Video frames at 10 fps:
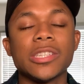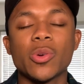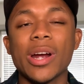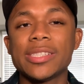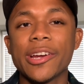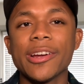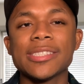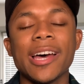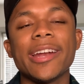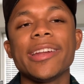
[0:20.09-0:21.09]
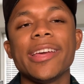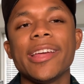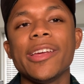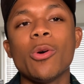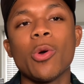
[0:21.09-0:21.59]
This criteria is not in
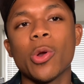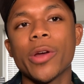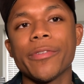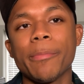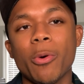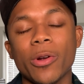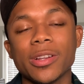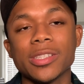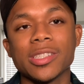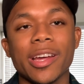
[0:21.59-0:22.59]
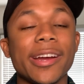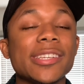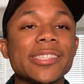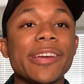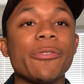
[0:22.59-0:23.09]
any order of importance. Like I
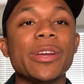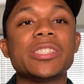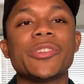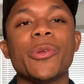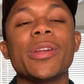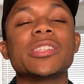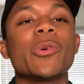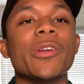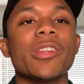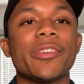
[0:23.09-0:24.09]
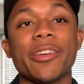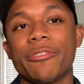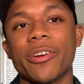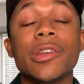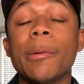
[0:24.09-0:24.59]
said, for each student, it's going to look
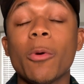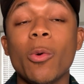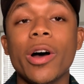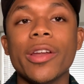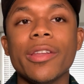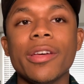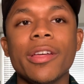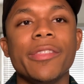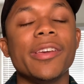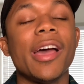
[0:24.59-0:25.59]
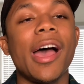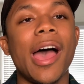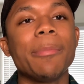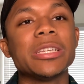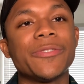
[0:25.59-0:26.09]
different. Number one, the
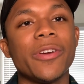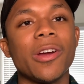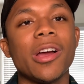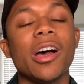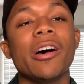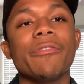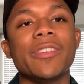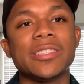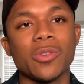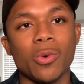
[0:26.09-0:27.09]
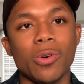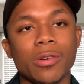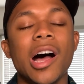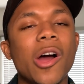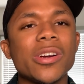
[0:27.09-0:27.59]
atmosphere of the school.
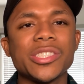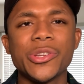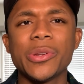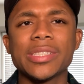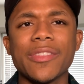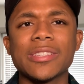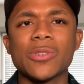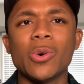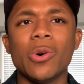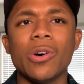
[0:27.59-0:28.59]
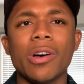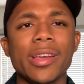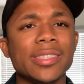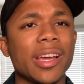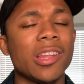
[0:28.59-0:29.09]
How are students at the school?
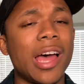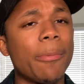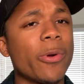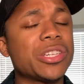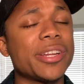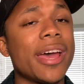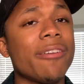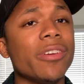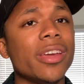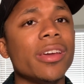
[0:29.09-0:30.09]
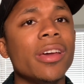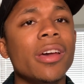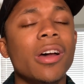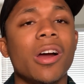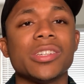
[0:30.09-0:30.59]
Is it collaboration heavy?
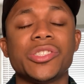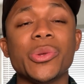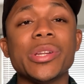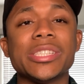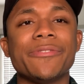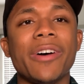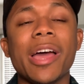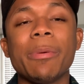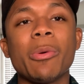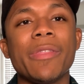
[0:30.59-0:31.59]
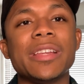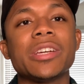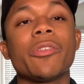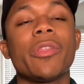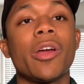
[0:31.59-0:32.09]
Are students vibing with each
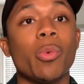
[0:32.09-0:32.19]
other there?